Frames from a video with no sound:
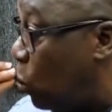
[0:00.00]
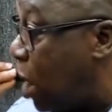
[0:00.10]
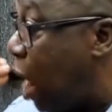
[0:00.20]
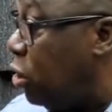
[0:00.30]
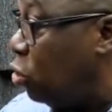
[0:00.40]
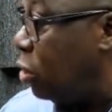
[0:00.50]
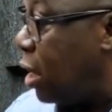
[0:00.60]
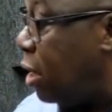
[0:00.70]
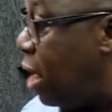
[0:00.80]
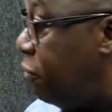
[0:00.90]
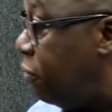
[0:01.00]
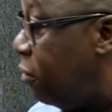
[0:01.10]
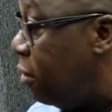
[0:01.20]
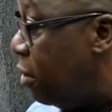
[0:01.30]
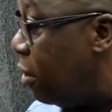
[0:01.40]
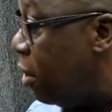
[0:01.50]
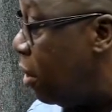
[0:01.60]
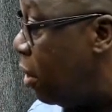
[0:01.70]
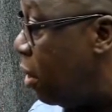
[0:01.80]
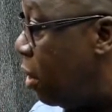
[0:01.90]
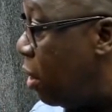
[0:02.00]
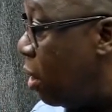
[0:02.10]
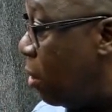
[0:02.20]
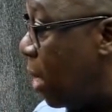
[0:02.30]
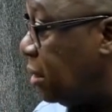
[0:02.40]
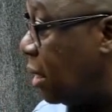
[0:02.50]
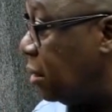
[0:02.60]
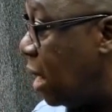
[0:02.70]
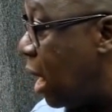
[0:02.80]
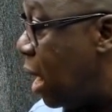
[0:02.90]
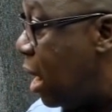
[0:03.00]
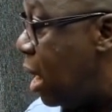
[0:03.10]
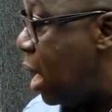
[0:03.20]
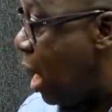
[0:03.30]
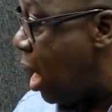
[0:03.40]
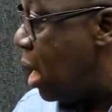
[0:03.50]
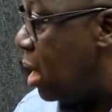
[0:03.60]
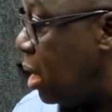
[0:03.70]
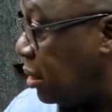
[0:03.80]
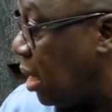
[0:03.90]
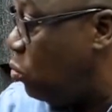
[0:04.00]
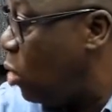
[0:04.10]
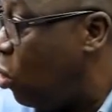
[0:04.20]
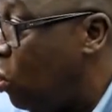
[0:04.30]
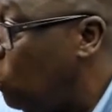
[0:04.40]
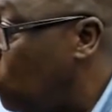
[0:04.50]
no carries you to the grave. What you say? He said we're not